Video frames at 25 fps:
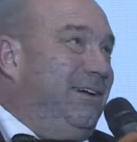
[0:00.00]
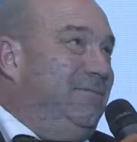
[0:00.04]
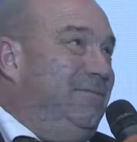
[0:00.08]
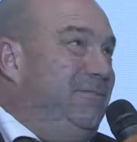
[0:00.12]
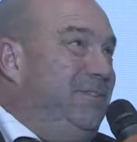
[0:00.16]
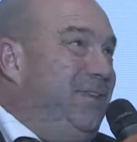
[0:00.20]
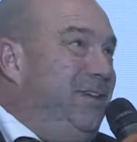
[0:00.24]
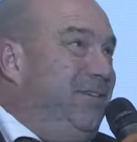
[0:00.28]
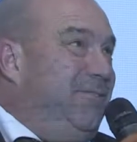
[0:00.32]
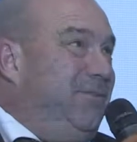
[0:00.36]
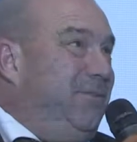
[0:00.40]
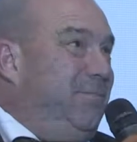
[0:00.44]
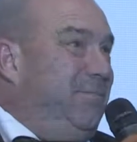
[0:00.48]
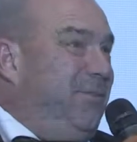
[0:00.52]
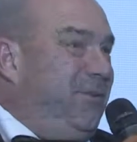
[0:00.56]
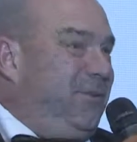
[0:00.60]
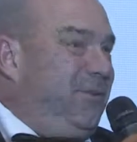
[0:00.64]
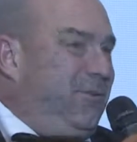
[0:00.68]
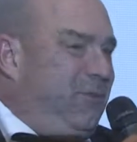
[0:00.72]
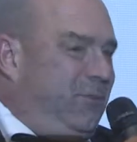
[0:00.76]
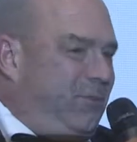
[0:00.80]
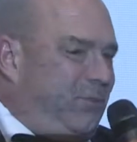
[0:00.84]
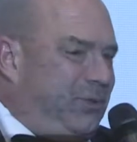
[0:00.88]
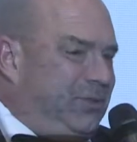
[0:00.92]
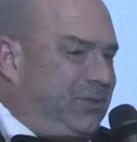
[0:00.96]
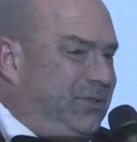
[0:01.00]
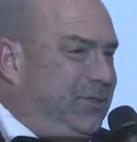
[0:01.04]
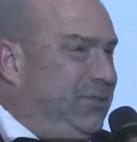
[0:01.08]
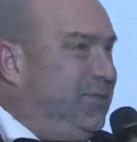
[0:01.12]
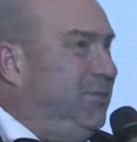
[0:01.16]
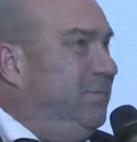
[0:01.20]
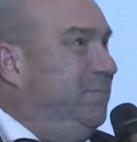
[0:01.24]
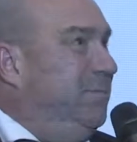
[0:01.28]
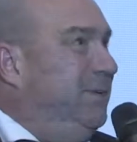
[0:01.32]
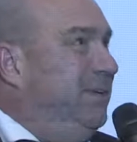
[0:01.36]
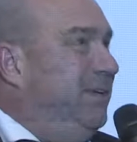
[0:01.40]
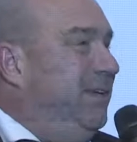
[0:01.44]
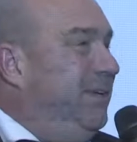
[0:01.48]
never wanted to
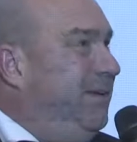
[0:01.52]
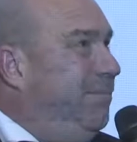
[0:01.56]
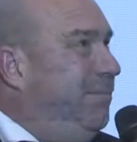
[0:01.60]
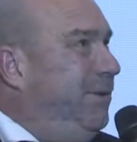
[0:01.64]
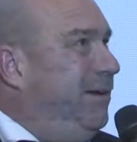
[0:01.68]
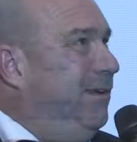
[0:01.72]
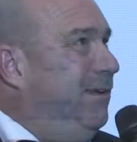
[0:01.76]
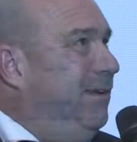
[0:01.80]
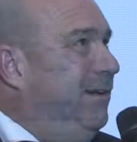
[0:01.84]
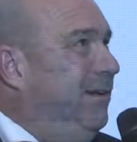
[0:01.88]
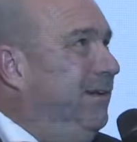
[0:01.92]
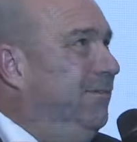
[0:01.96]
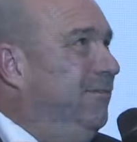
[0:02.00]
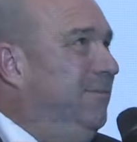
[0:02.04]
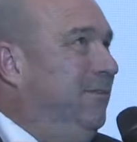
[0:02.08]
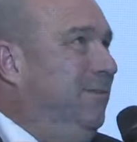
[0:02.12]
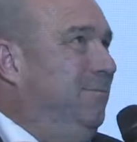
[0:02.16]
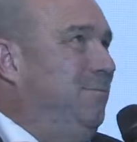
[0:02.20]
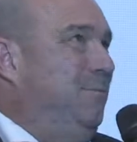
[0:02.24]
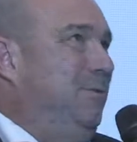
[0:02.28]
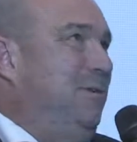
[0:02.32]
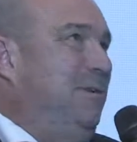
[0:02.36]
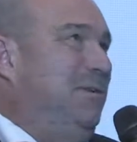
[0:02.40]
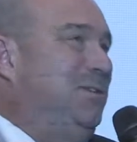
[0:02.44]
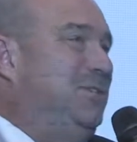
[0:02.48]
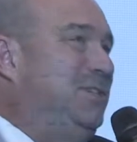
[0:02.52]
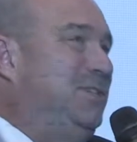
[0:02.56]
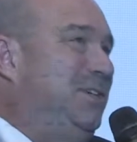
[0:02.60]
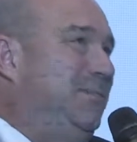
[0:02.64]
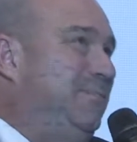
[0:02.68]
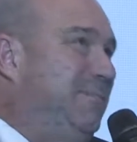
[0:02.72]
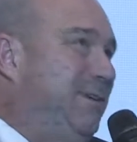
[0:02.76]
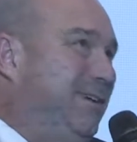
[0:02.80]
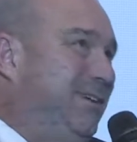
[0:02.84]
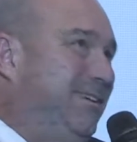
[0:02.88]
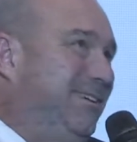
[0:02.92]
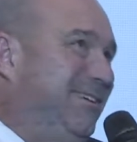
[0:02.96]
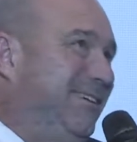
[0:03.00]
be in my life a policy
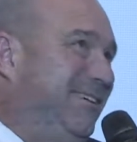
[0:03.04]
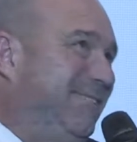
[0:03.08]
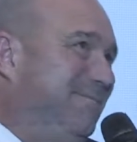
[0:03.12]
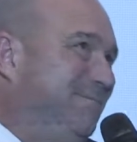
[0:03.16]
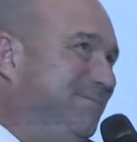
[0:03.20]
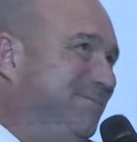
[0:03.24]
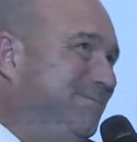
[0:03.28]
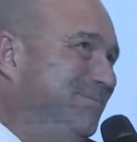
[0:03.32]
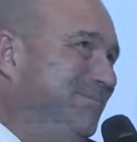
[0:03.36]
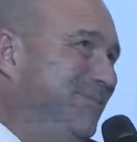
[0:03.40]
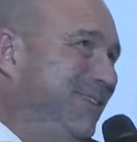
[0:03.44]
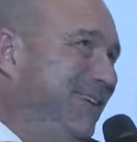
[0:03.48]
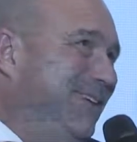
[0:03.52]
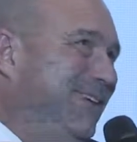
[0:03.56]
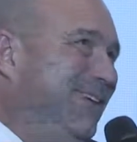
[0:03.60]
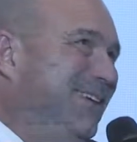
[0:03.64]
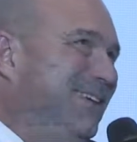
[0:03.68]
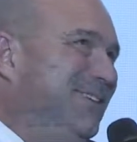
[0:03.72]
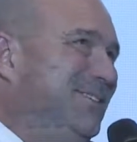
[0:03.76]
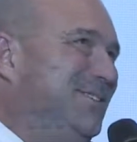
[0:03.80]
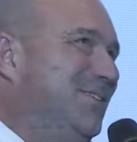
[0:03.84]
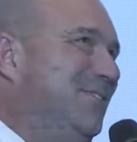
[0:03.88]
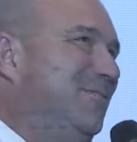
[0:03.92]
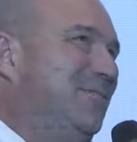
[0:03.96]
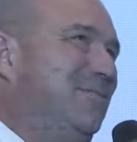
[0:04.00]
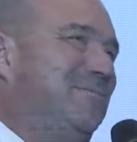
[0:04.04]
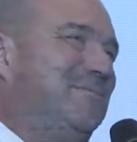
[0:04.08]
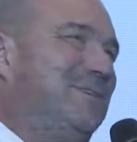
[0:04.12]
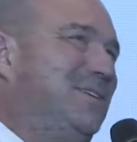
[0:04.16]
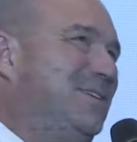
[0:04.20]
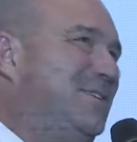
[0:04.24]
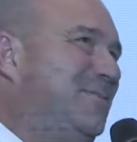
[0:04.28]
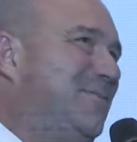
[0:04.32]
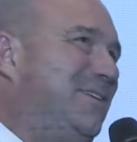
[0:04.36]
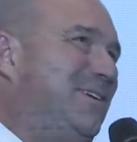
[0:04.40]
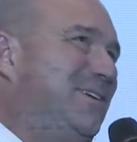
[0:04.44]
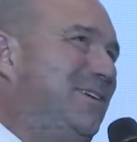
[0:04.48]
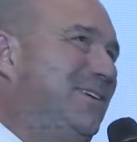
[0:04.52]
maker. So for me it's
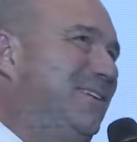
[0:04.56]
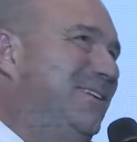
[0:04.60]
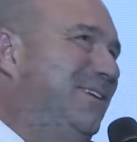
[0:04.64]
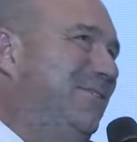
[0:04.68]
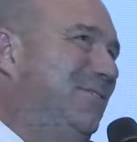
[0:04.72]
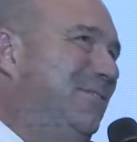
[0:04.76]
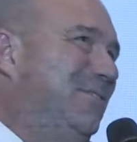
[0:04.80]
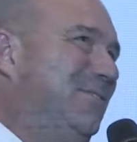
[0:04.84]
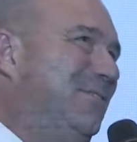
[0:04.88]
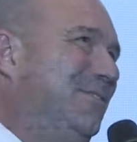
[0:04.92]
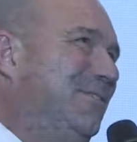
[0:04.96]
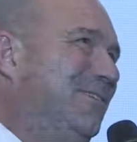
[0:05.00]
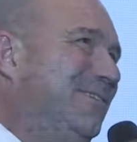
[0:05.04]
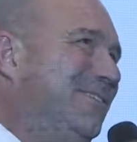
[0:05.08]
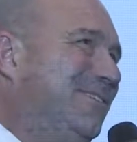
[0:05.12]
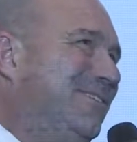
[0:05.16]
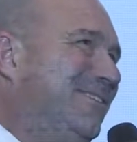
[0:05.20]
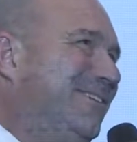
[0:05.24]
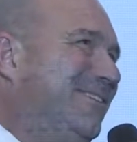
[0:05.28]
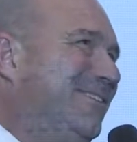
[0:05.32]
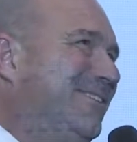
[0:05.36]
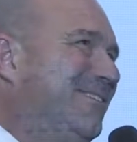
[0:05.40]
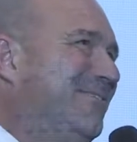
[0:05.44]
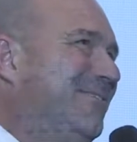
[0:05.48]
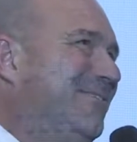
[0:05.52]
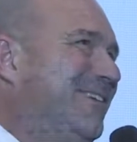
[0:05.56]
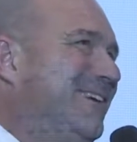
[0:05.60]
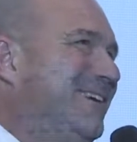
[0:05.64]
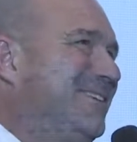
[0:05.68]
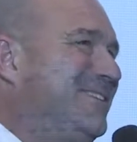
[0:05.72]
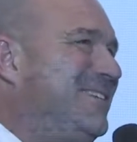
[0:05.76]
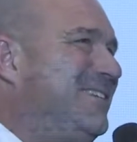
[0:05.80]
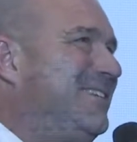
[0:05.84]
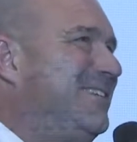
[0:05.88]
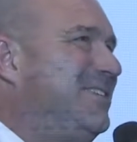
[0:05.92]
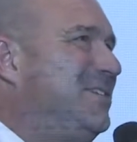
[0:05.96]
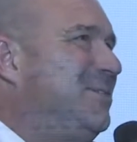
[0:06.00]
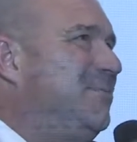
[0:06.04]
very difficult to answer
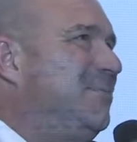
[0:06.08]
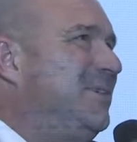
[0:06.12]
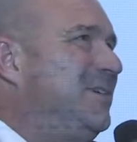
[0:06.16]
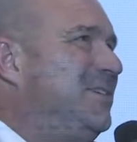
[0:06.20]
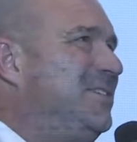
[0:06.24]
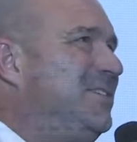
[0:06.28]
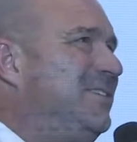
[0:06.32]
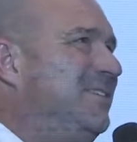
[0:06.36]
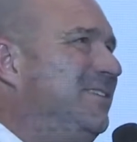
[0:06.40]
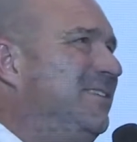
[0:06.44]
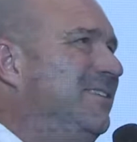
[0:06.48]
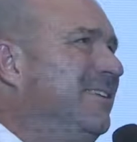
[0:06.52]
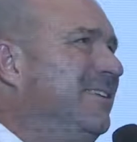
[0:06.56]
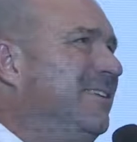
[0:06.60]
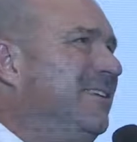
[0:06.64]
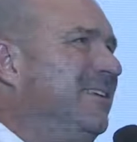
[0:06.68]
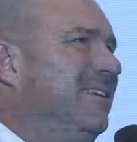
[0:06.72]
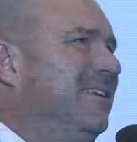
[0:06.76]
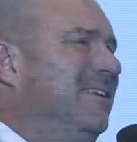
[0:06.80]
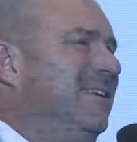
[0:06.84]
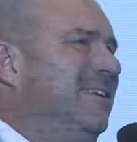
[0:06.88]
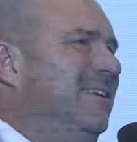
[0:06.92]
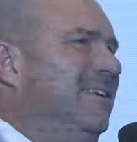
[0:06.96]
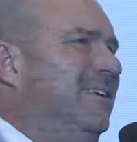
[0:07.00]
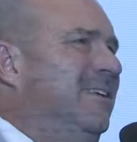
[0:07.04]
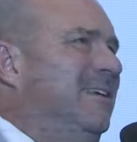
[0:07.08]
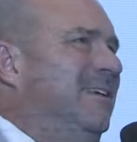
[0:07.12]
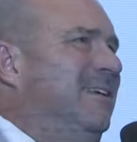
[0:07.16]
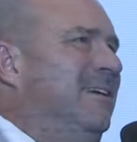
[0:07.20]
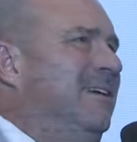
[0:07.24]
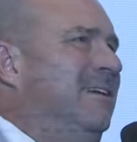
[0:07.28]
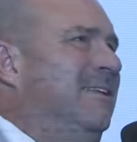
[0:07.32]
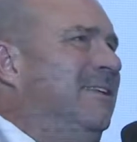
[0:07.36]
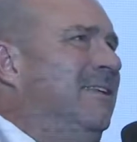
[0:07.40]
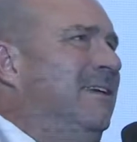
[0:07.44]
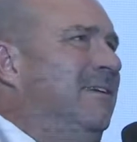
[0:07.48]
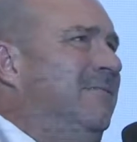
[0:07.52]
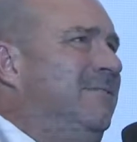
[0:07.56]
this question.
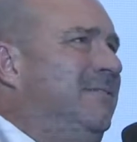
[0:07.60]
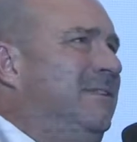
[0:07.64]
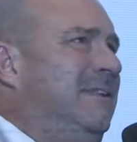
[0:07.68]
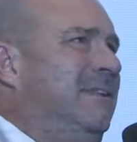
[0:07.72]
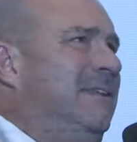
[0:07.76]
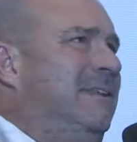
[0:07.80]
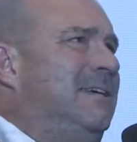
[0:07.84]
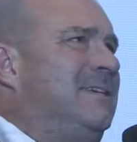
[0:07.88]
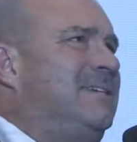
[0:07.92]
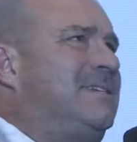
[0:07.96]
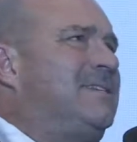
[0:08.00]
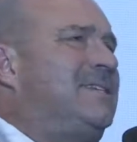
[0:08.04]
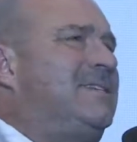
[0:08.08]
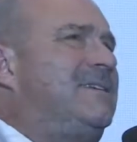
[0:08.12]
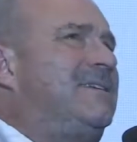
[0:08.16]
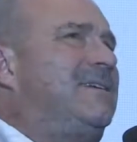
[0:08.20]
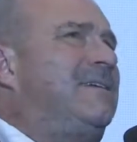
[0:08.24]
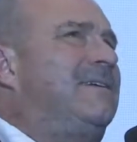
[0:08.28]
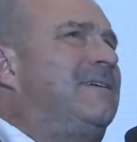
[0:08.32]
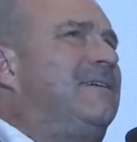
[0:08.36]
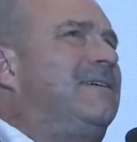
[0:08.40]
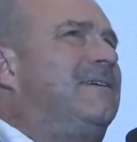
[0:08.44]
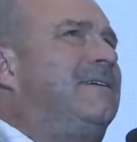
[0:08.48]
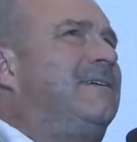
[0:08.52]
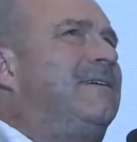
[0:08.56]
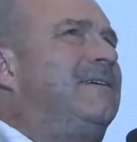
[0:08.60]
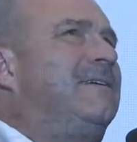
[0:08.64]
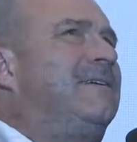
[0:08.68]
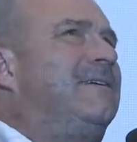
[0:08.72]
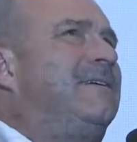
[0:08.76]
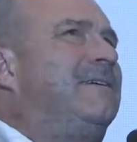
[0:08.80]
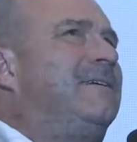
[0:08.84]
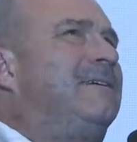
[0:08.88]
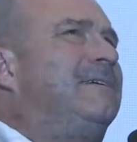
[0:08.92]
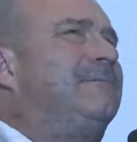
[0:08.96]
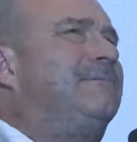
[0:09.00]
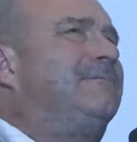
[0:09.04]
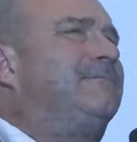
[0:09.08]
Nevertheless,
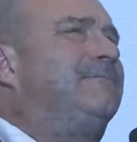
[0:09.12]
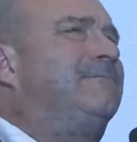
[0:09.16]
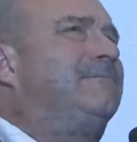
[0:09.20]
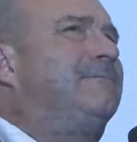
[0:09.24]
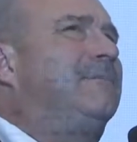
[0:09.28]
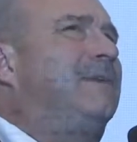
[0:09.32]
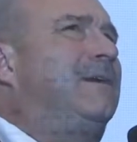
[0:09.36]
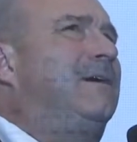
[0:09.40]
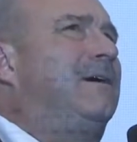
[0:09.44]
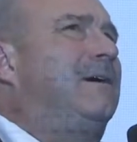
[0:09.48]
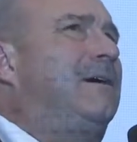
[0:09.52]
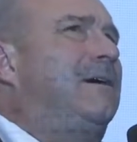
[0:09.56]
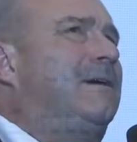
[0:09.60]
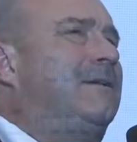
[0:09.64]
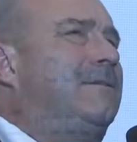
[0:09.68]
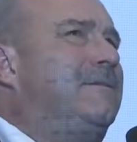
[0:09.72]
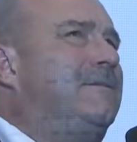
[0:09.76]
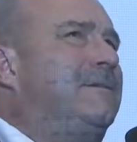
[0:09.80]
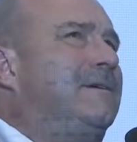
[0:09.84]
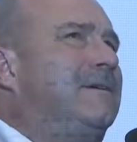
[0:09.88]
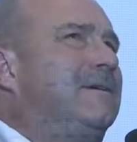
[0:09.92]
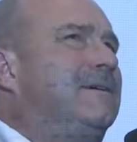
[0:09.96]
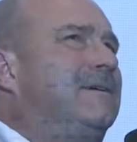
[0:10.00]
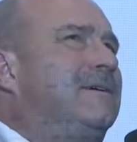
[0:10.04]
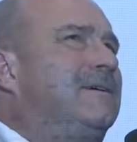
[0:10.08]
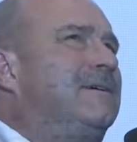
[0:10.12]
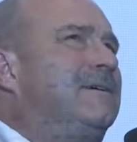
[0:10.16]
I think